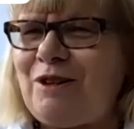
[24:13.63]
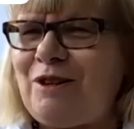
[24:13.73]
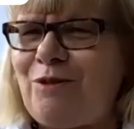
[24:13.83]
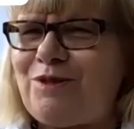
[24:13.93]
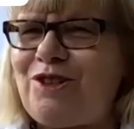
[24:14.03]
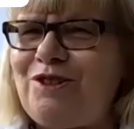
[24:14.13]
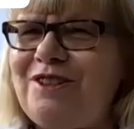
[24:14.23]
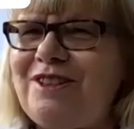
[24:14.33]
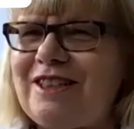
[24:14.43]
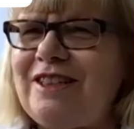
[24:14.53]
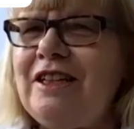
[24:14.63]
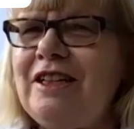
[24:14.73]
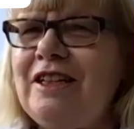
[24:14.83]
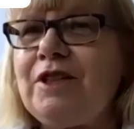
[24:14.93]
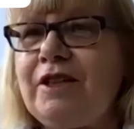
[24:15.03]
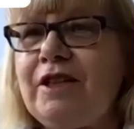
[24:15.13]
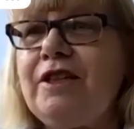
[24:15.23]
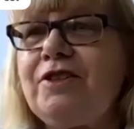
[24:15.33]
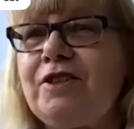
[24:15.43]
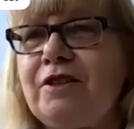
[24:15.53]
opportunity. But
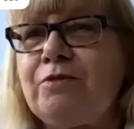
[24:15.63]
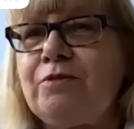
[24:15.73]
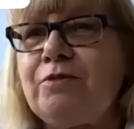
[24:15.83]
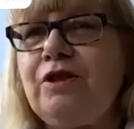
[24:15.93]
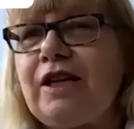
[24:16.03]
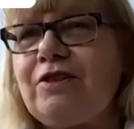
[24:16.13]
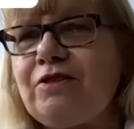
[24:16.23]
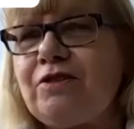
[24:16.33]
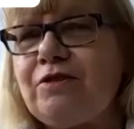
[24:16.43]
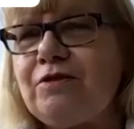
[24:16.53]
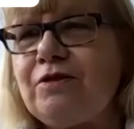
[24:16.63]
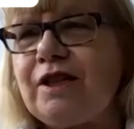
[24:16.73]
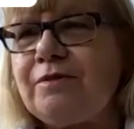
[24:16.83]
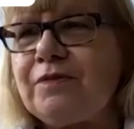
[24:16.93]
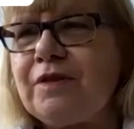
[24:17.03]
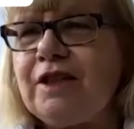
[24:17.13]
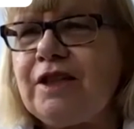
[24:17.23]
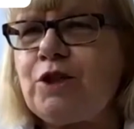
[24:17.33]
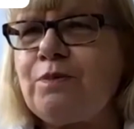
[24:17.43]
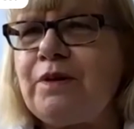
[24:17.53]
yes, I would like to
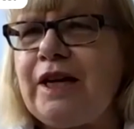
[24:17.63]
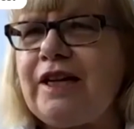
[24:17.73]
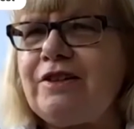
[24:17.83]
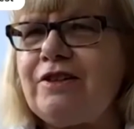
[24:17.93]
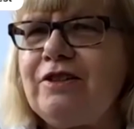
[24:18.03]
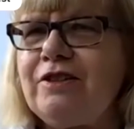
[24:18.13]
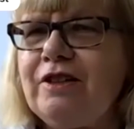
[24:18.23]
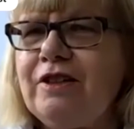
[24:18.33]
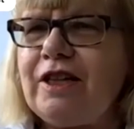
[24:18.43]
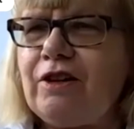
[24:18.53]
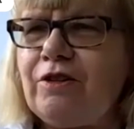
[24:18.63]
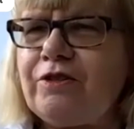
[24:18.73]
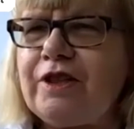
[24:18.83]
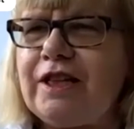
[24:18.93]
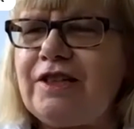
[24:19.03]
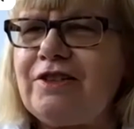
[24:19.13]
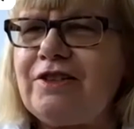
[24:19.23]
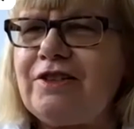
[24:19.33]
expand on that.